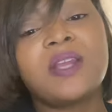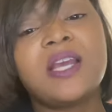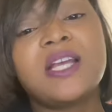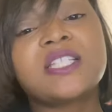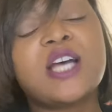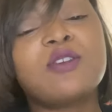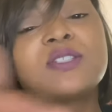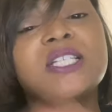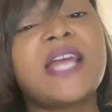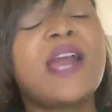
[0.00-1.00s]
So
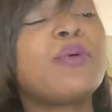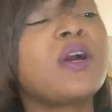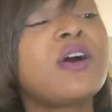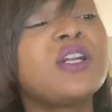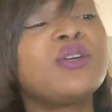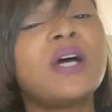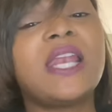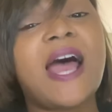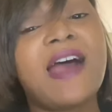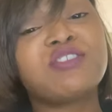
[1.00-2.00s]
today we're going to do a
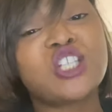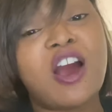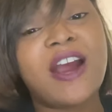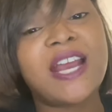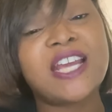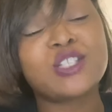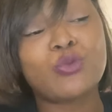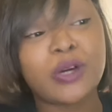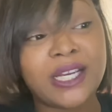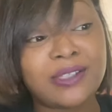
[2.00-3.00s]
live chart as
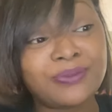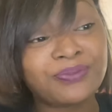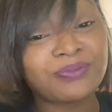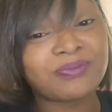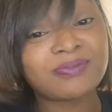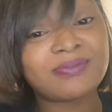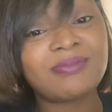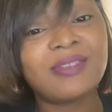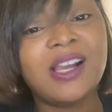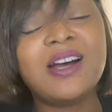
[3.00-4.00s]
well.
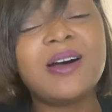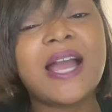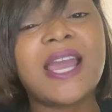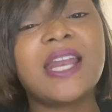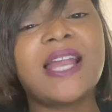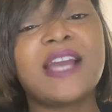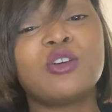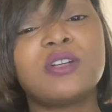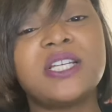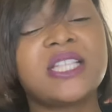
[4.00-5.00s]
I kind of like
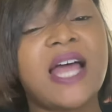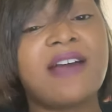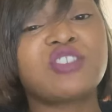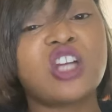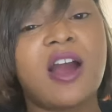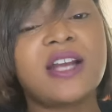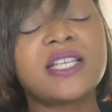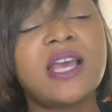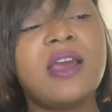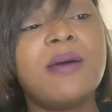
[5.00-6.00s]
doing these live
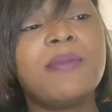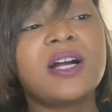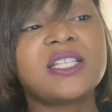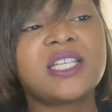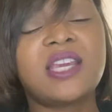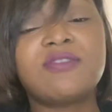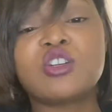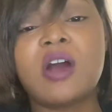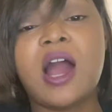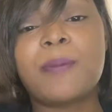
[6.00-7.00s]
charts because it gives
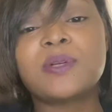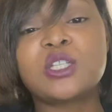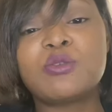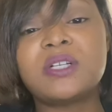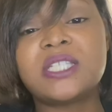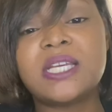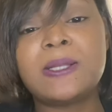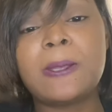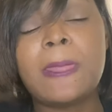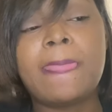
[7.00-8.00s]
you an
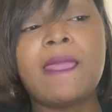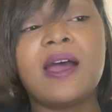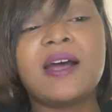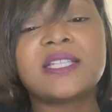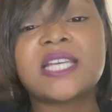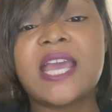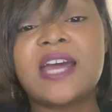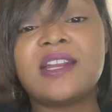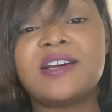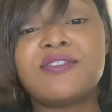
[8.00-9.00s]
opportunity to
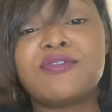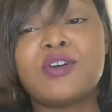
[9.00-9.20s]
kind of